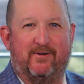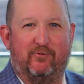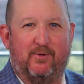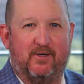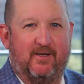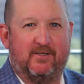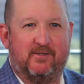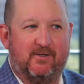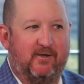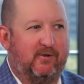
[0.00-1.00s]
Everybody likes to
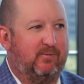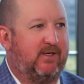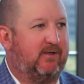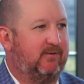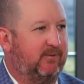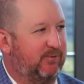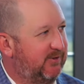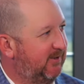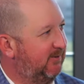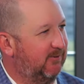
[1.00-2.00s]
talk about a
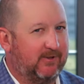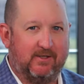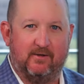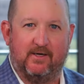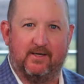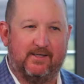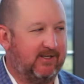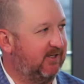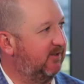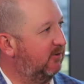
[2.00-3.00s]
particular uh,
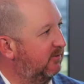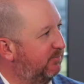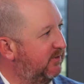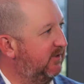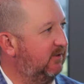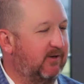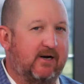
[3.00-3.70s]
kid or a particular